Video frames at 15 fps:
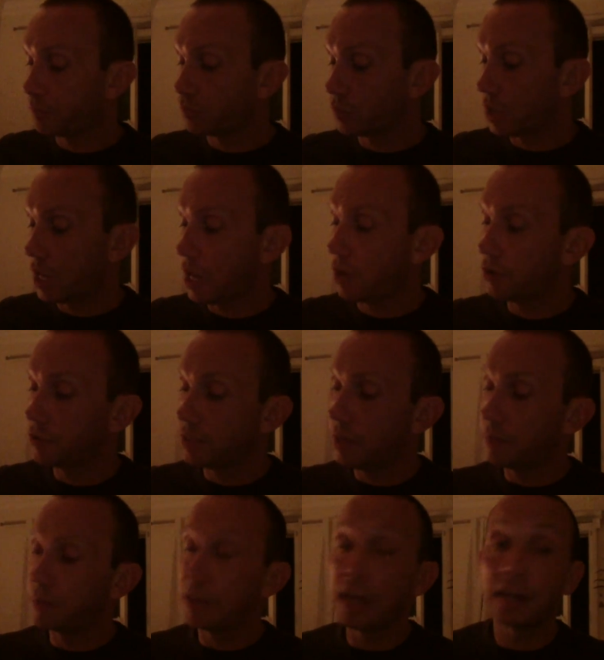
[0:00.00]
How does
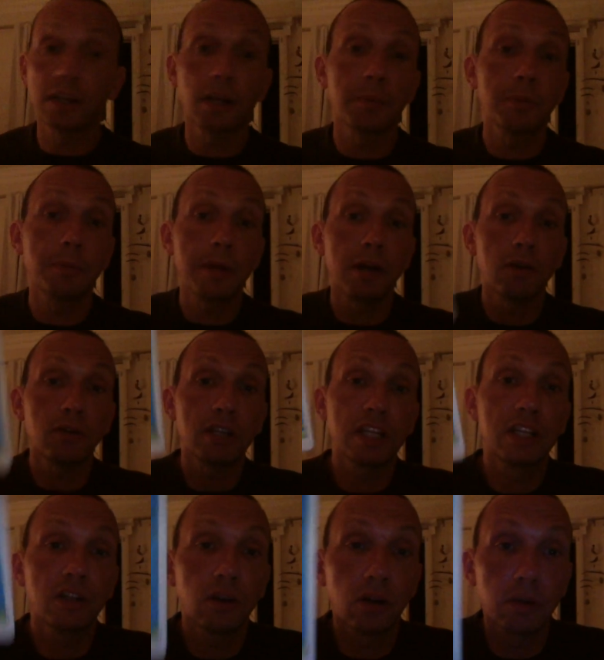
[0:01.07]
that plan come about? In our